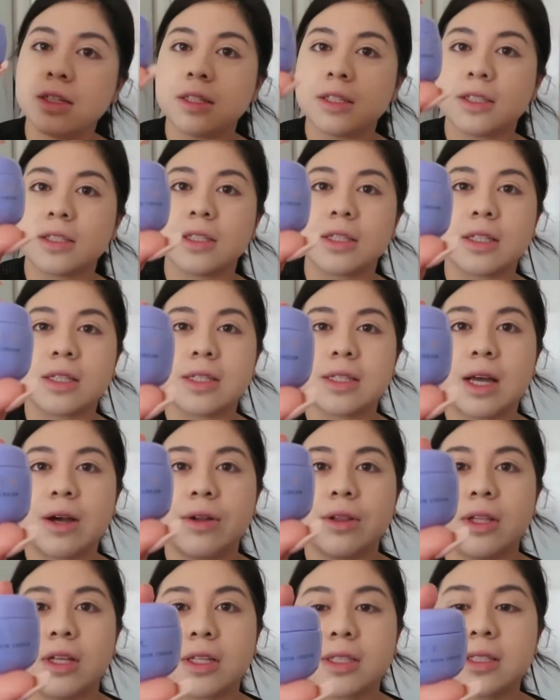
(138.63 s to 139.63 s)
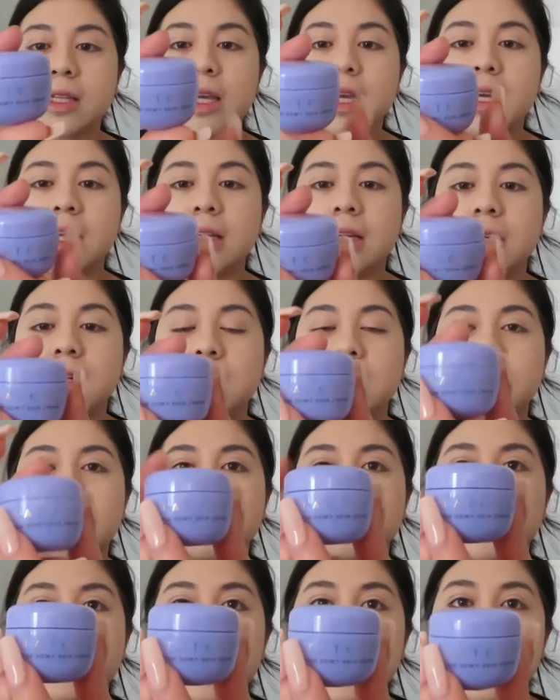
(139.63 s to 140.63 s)
So this is how it looks like,
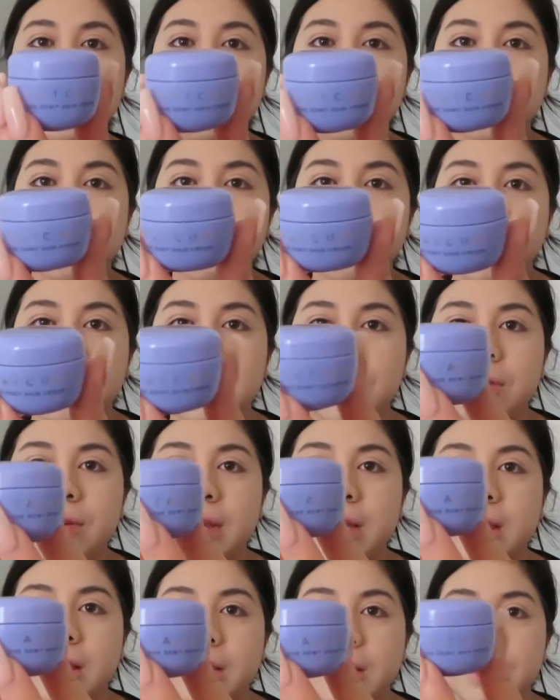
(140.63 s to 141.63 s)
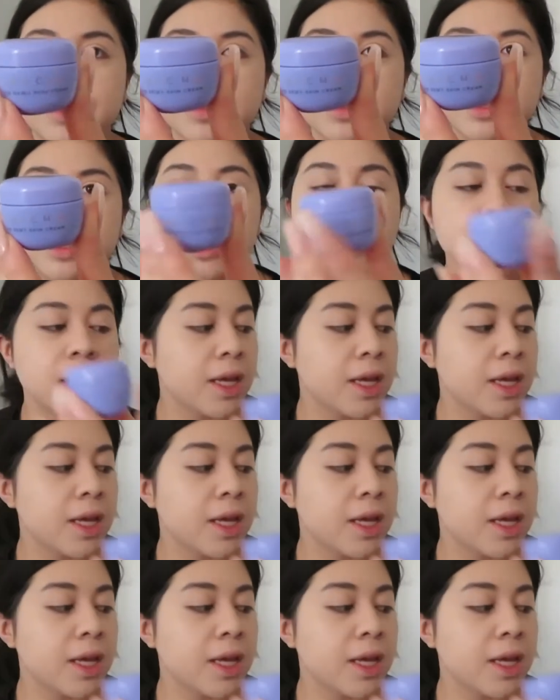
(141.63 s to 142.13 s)
and it's so cute and little.